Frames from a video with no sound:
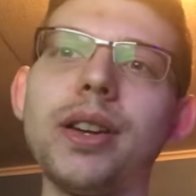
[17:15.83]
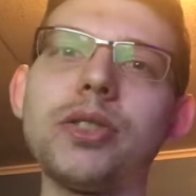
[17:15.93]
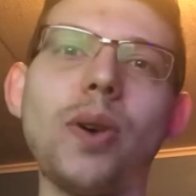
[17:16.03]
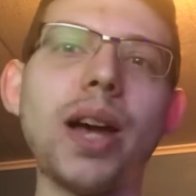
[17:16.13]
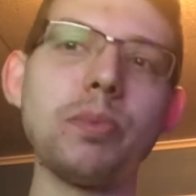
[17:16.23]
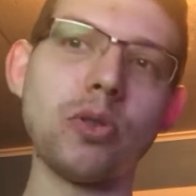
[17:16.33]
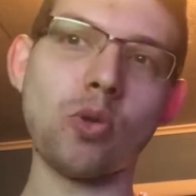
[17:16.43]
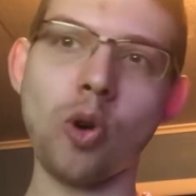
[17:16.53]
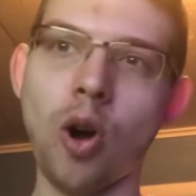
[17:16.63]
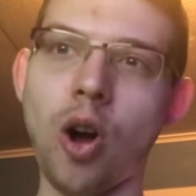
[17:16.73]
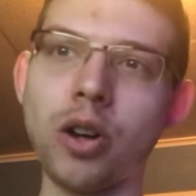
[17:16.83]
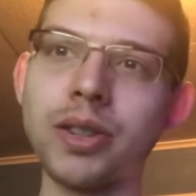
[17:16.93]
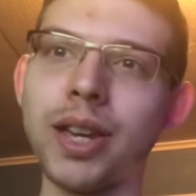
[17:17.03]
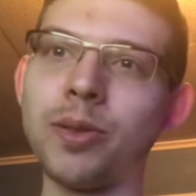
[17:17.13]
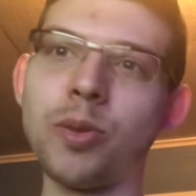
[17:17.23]
So I'd been
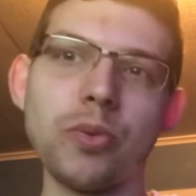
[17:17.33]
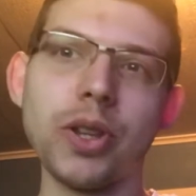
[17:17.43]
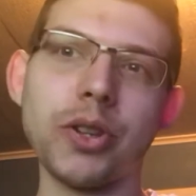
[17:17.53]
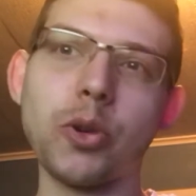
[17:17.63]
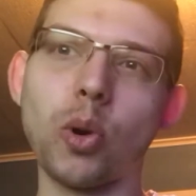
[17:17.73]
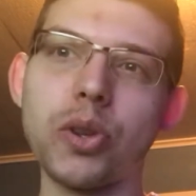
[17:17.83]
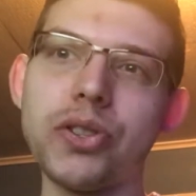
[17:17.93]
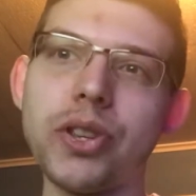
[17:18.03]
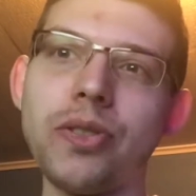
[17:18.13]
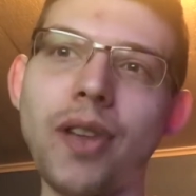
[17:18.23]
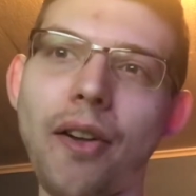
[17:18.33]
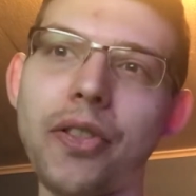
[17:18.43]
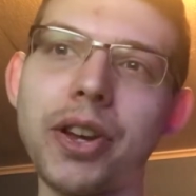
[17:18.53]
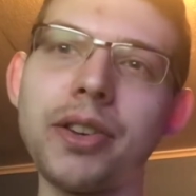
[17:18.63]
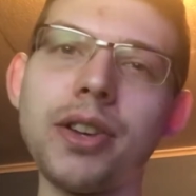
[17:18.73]
wronged, and the courts did
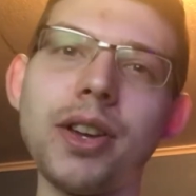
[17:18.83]
nothing.